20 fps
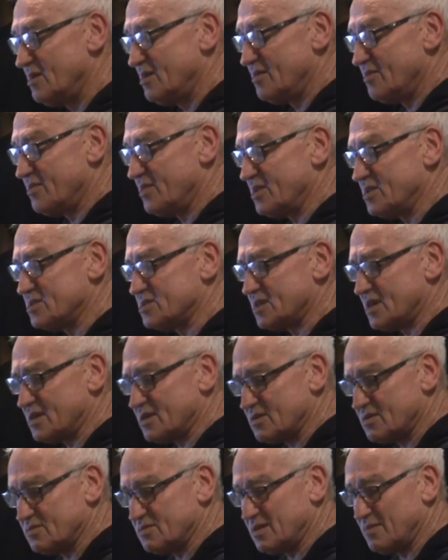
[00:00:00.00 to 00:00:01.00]
There's
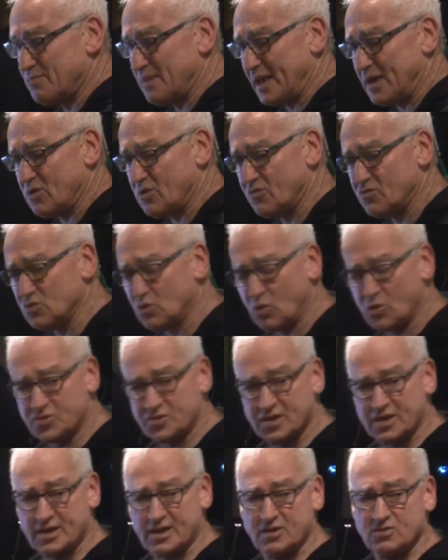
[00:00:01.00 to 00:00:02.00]
the Bank of North
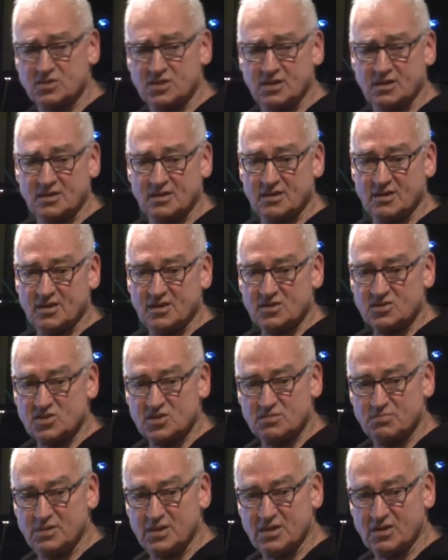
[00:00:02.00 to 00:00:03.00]
Dakota, which
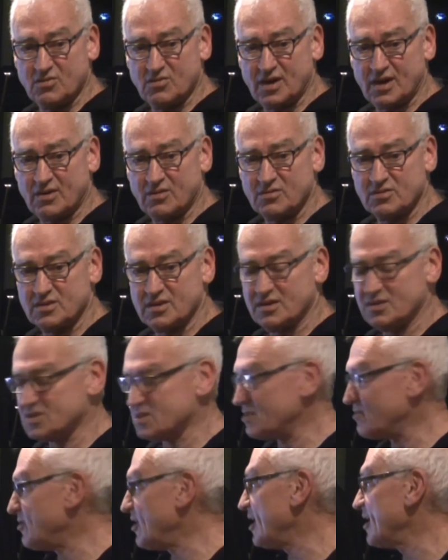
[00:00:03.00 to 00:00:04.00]
has been around and
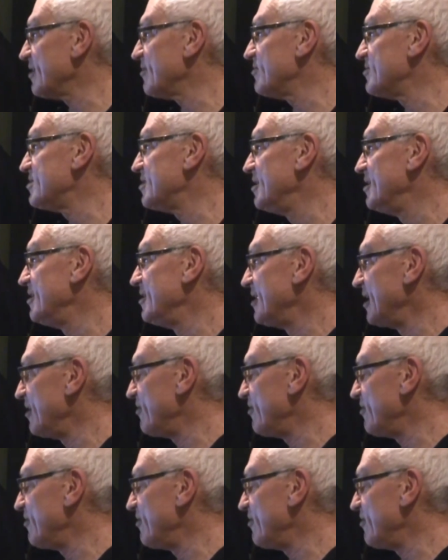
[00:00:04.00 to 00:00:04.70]
survived and